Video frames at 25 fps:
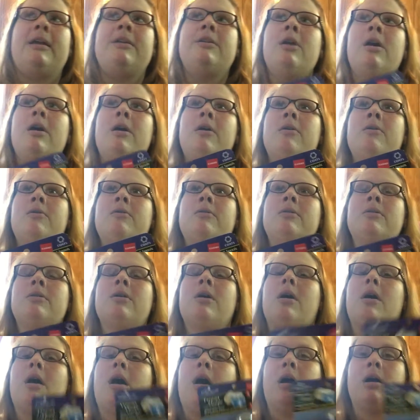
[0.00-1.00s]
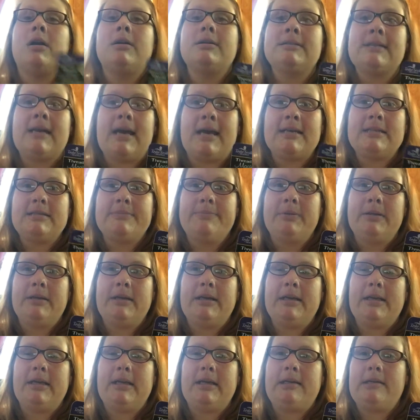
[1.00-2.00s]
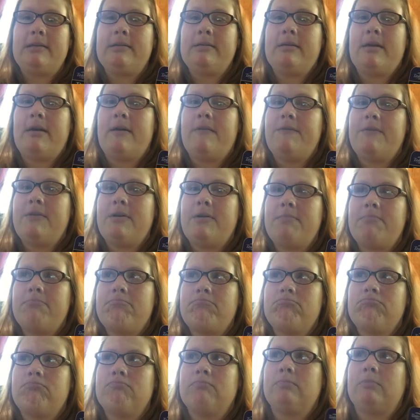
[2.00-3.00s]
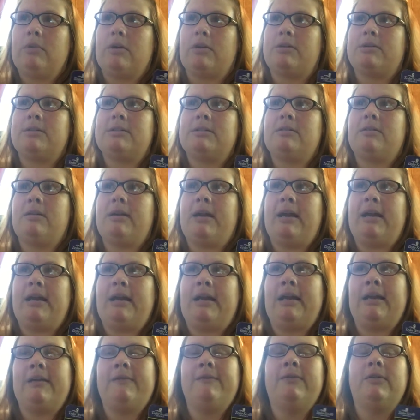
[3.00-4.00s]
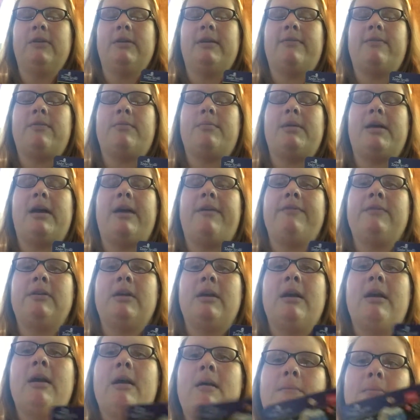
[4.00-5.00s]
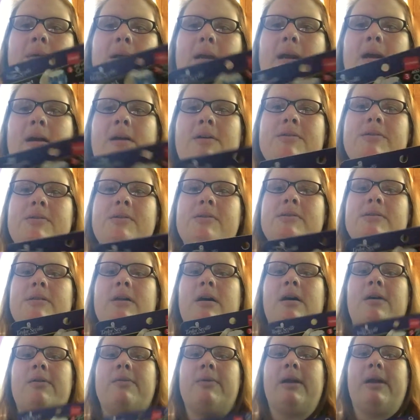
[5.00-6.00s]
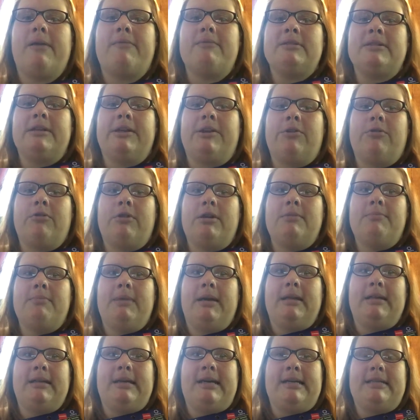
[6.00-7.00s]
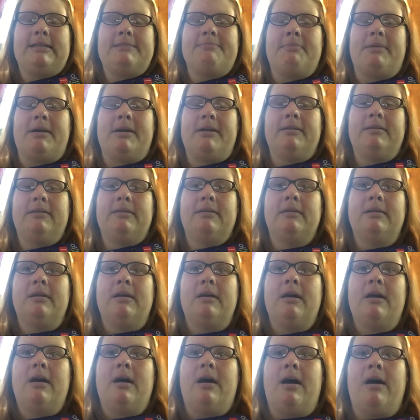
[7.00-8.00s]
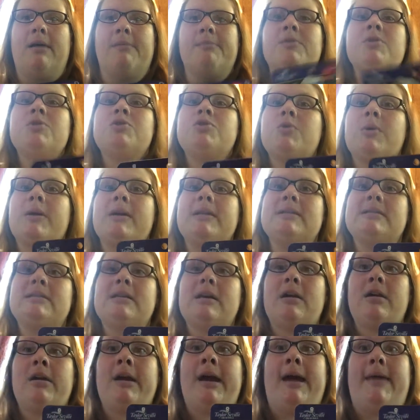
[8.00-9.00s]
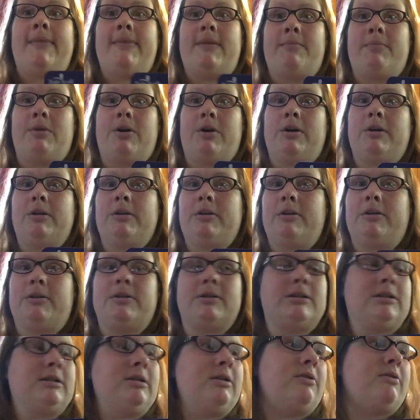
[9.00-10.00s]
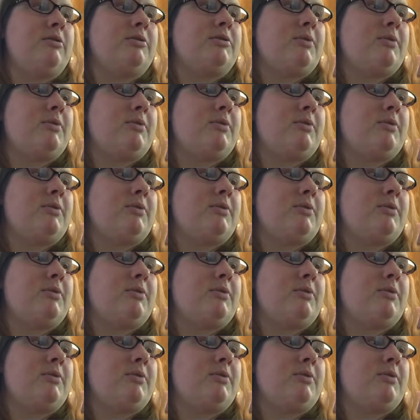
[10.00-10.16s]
I know ours has plenty of them. Ours still had a handful of them left. But I also saw when I was in Green Bay last month, the Joann's there had them on clearance too.